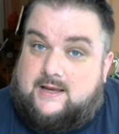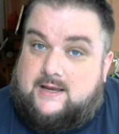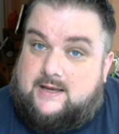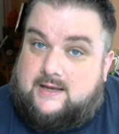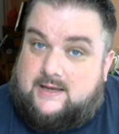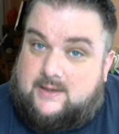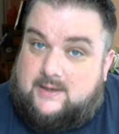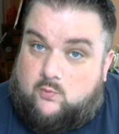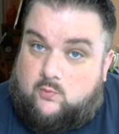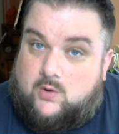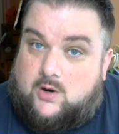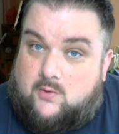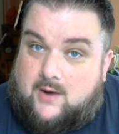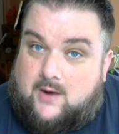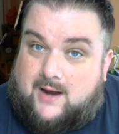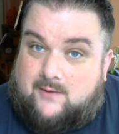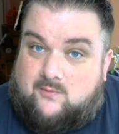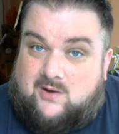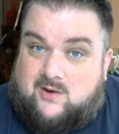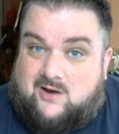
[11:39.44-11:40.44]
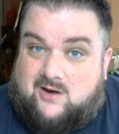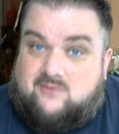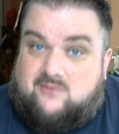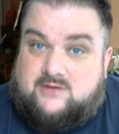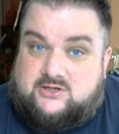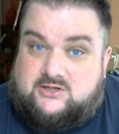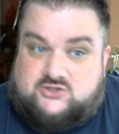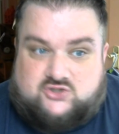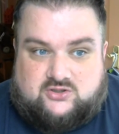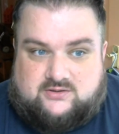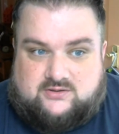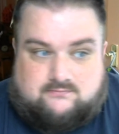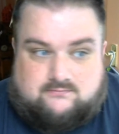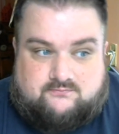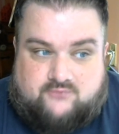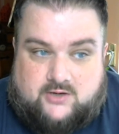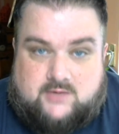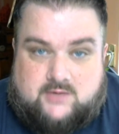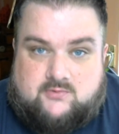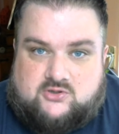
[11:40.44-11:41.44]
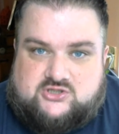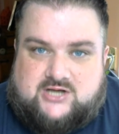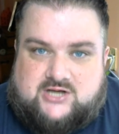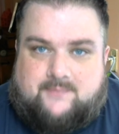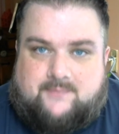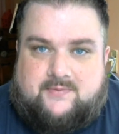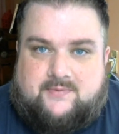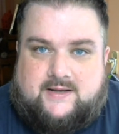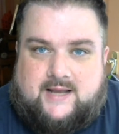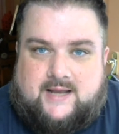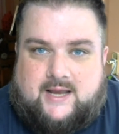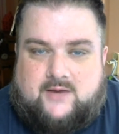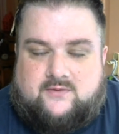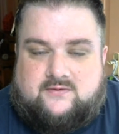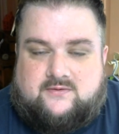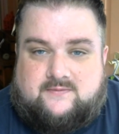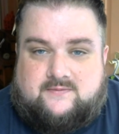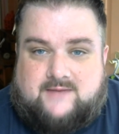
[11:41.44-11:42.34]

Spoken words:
It will happen. Well, it should pretty much happen now.